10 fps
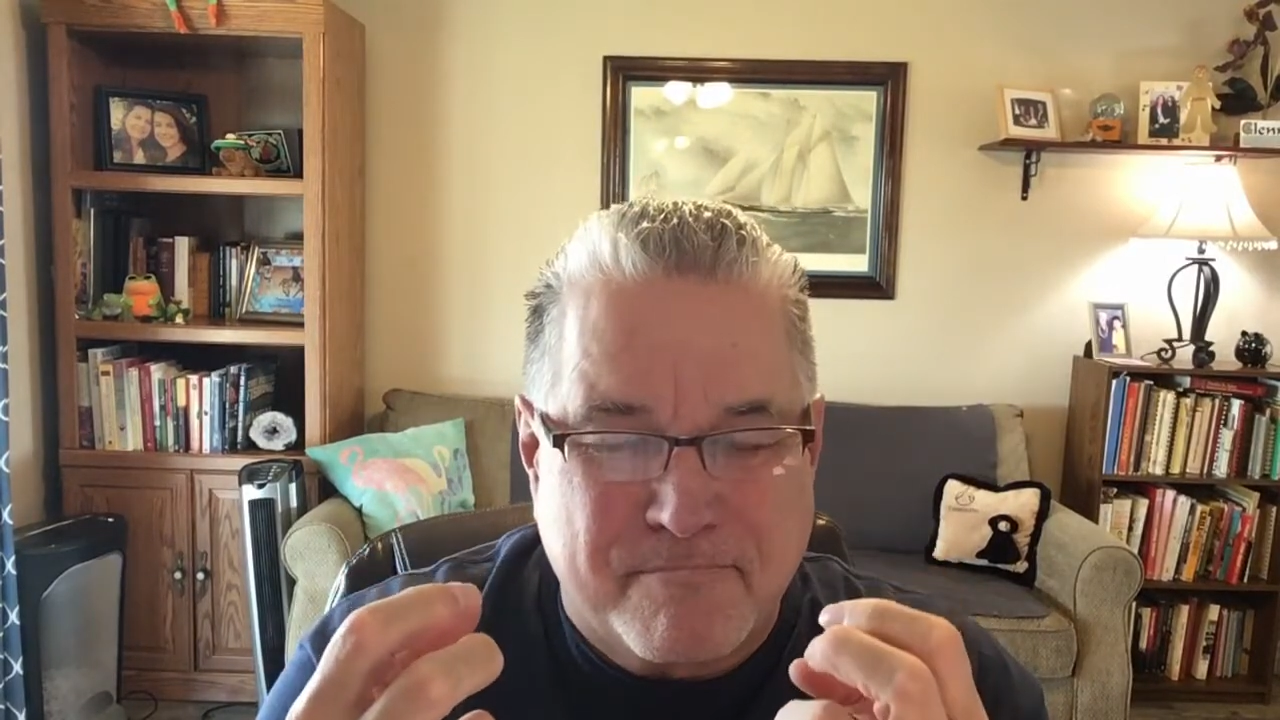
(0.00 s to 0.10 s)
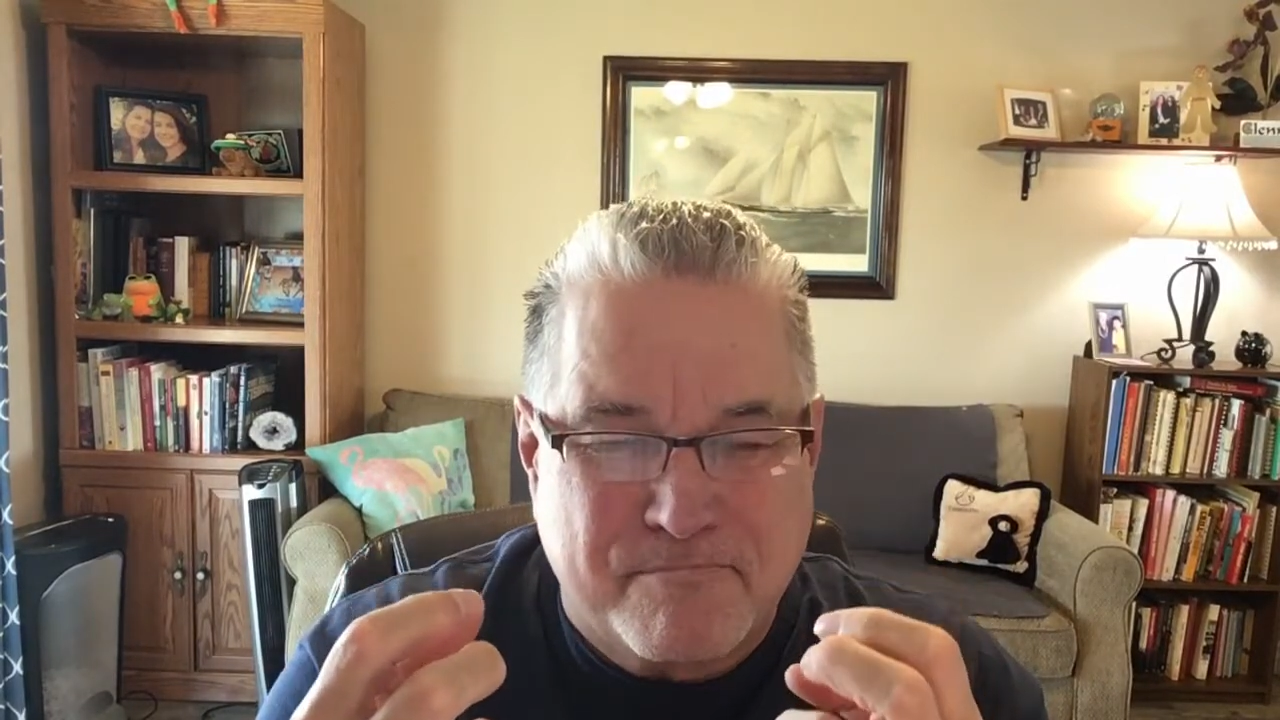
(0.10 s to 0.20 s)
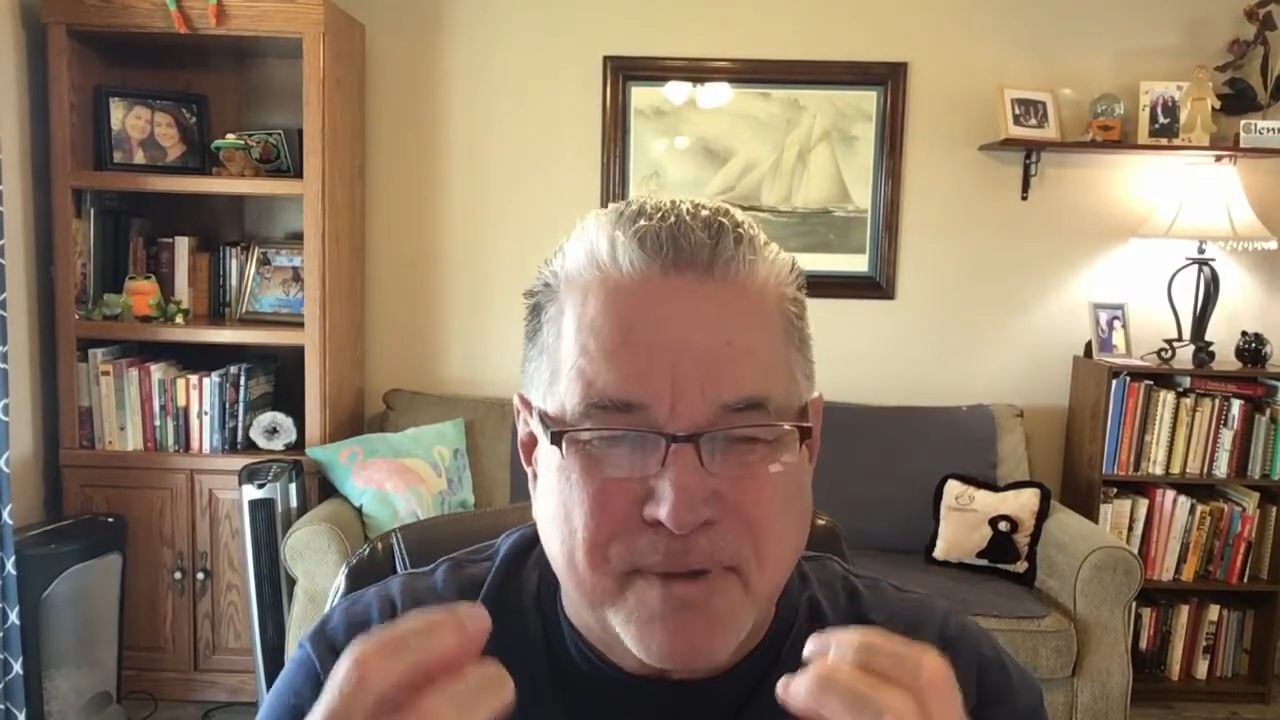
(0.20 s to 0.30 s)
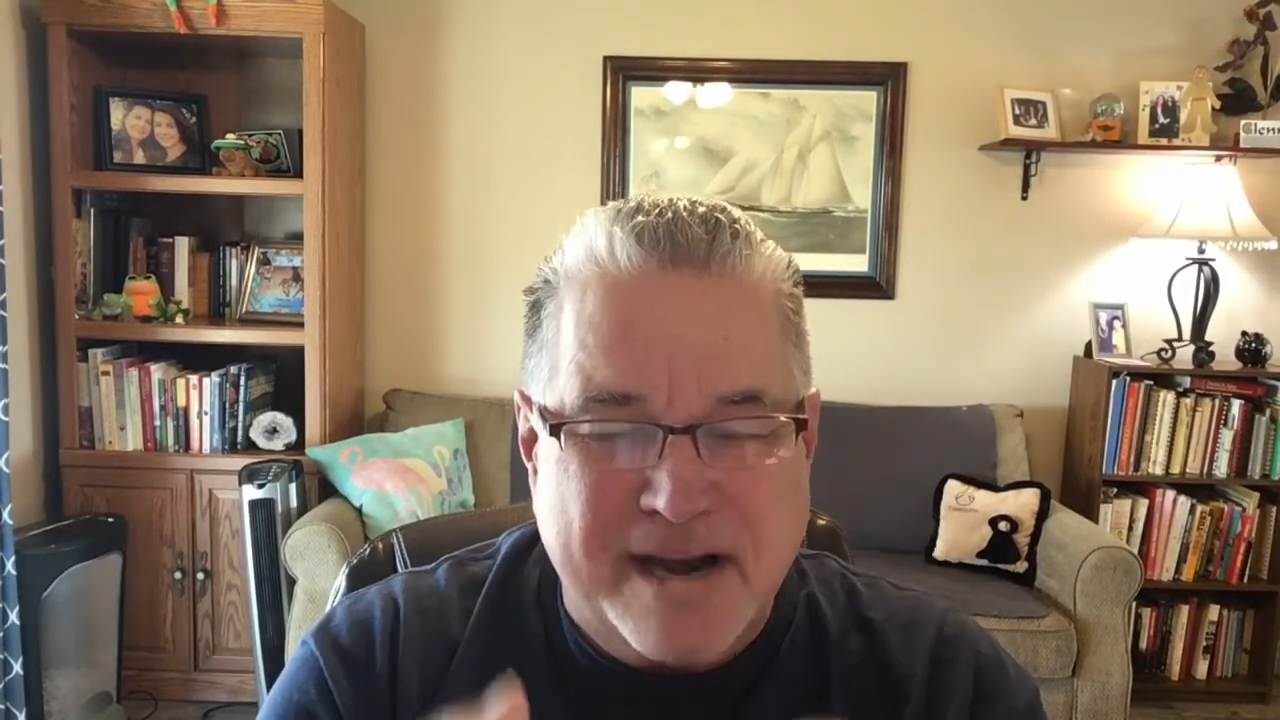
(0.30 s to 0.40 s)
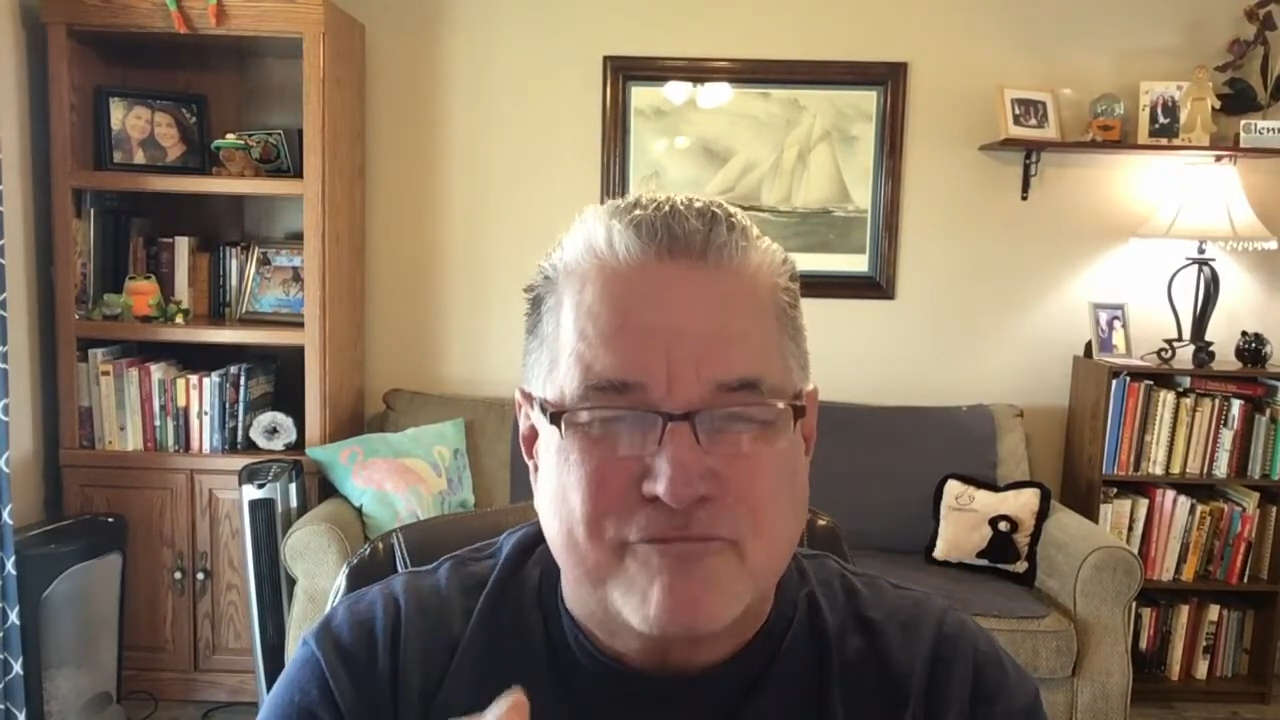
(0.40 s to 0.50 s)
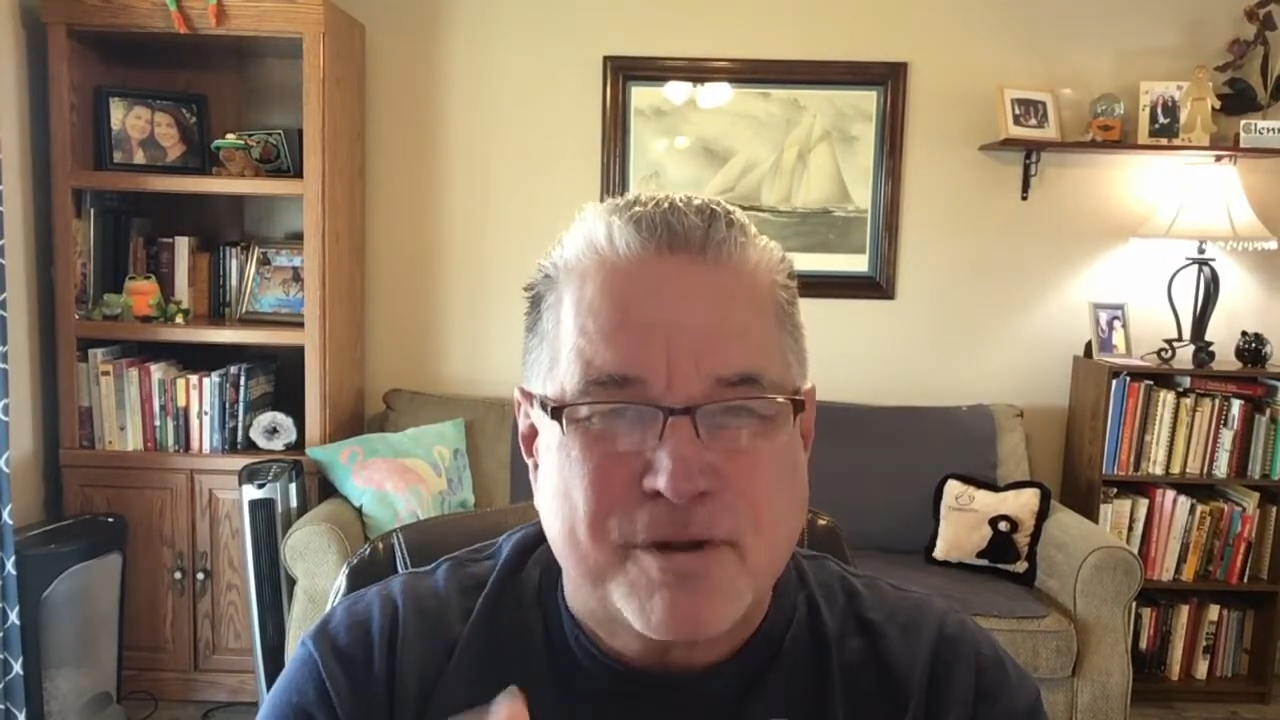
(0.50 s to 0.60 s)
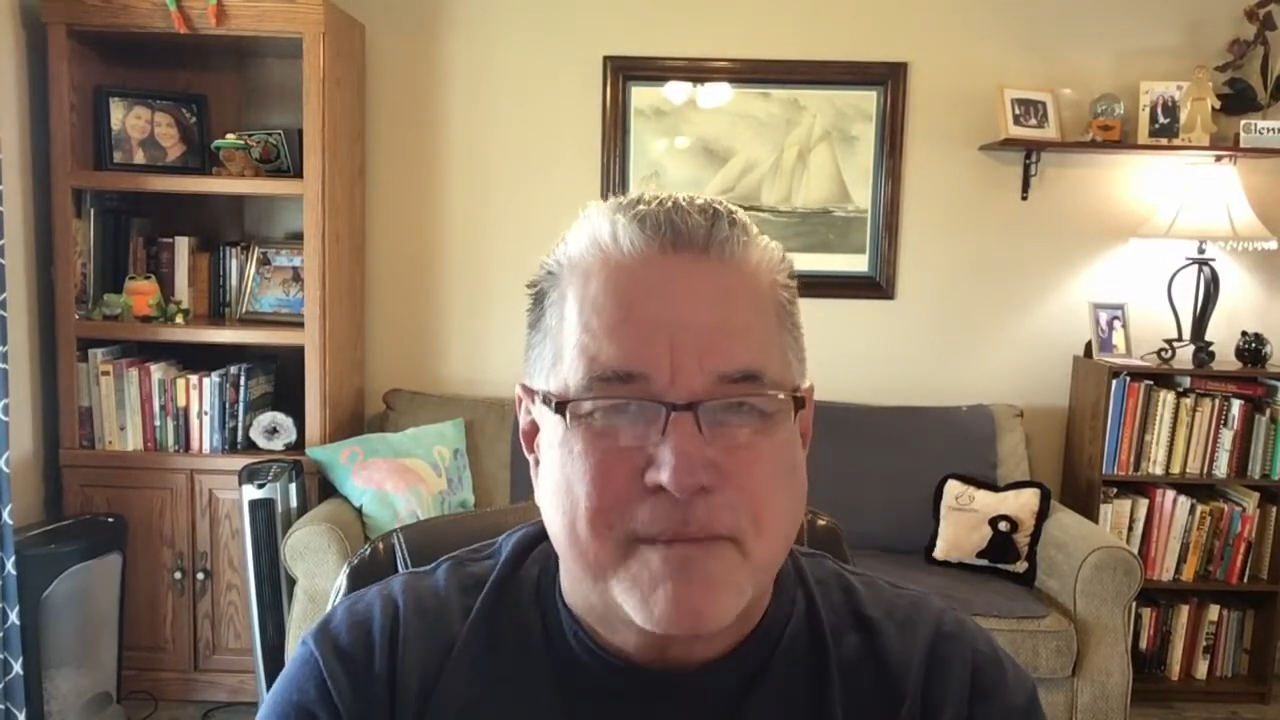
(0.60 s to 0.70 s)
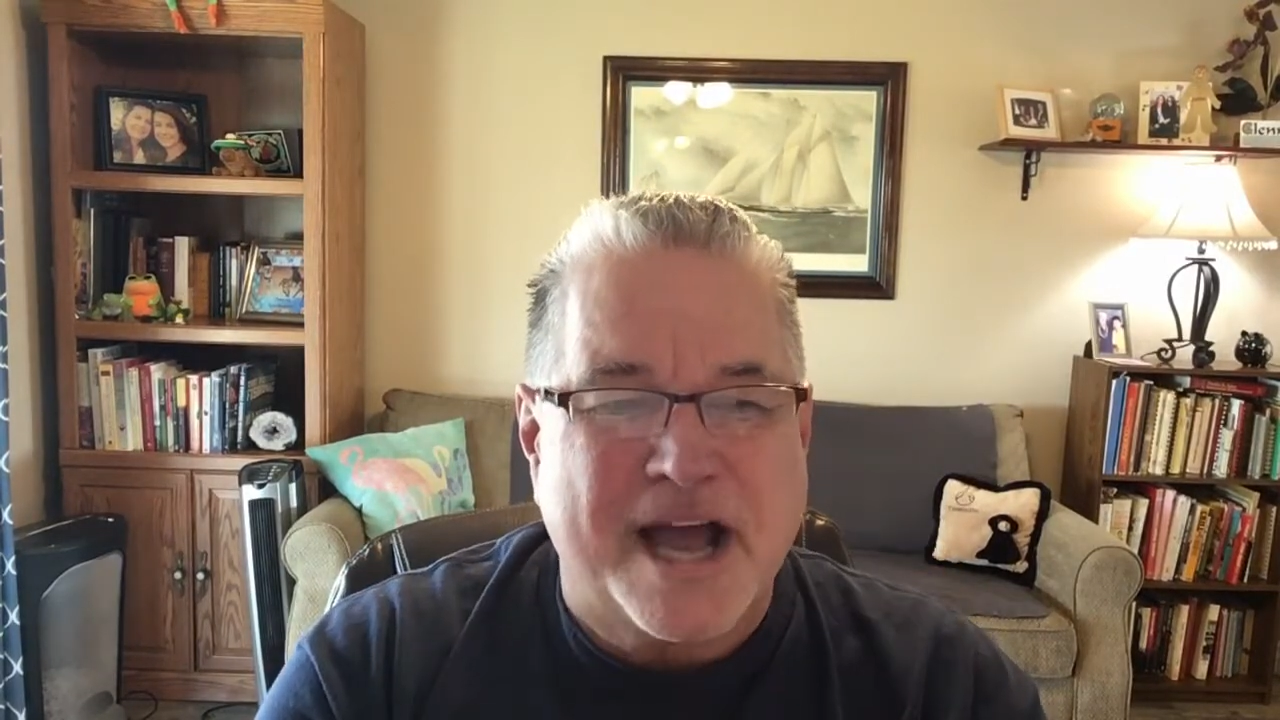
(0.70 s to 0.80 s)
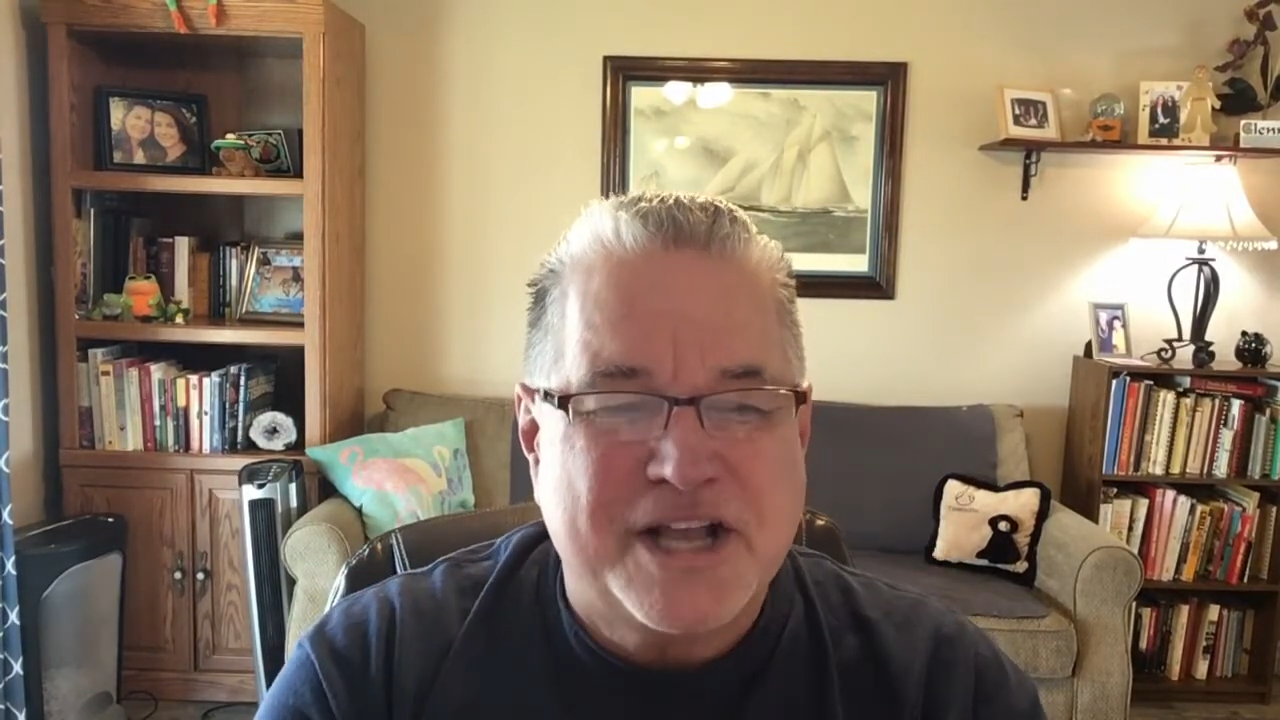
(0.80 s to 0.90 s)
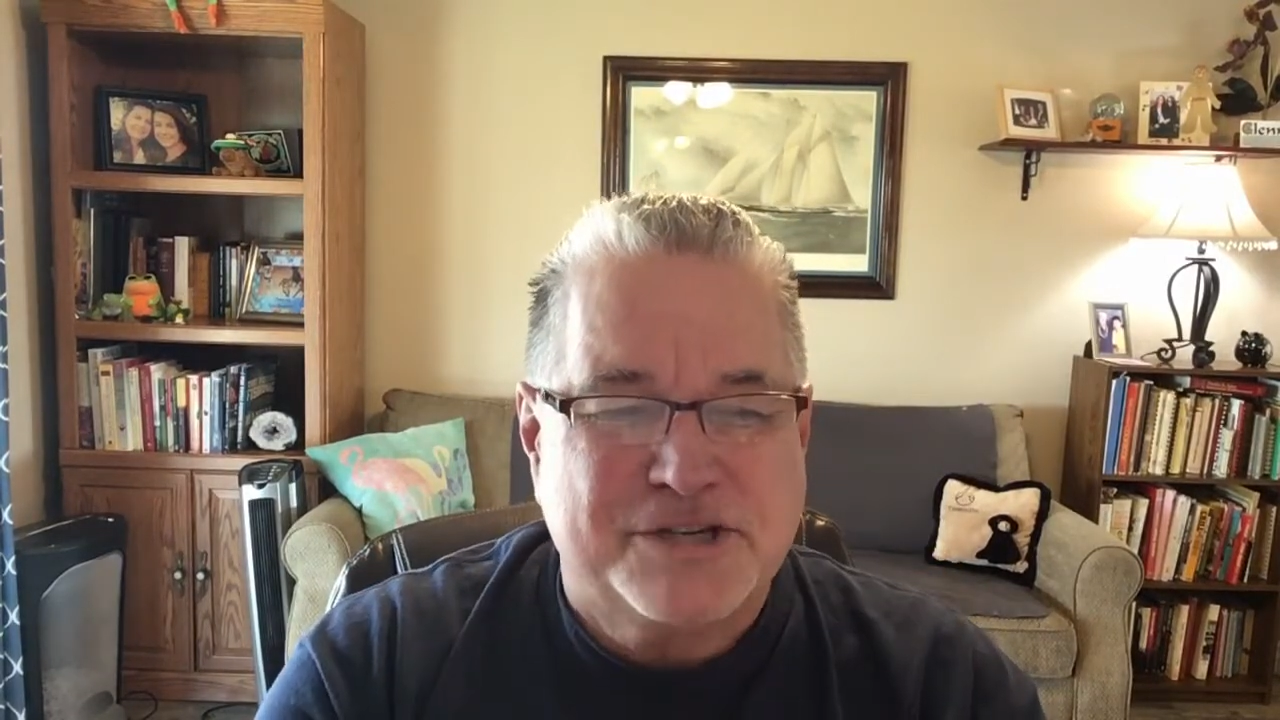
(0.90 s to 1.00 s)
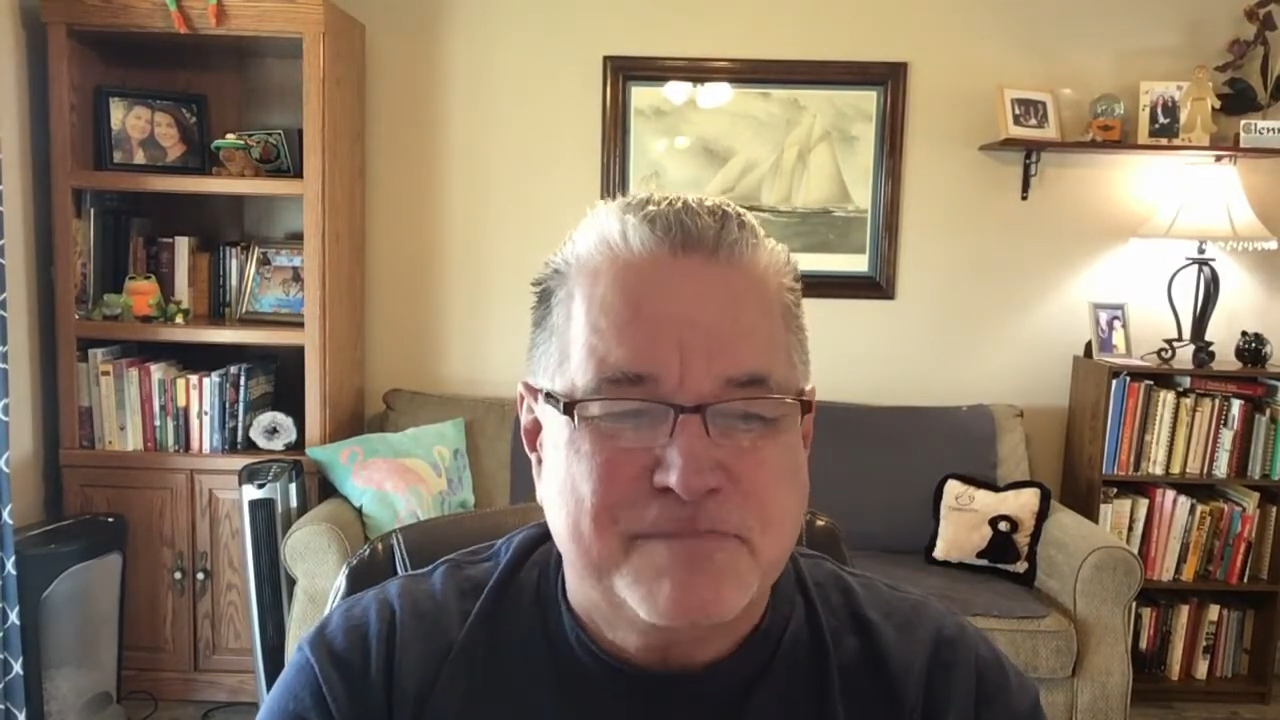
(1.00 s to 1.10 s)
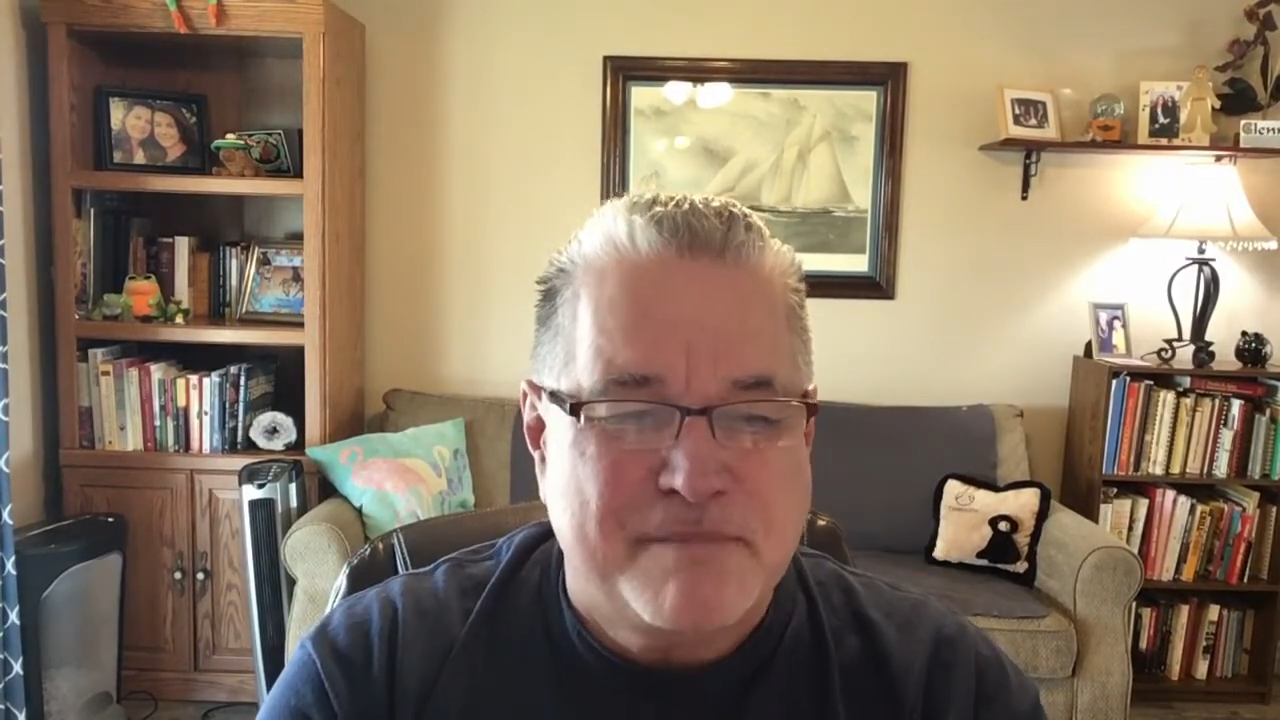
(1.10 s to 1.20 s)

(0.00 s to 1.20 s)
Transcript: But it reminds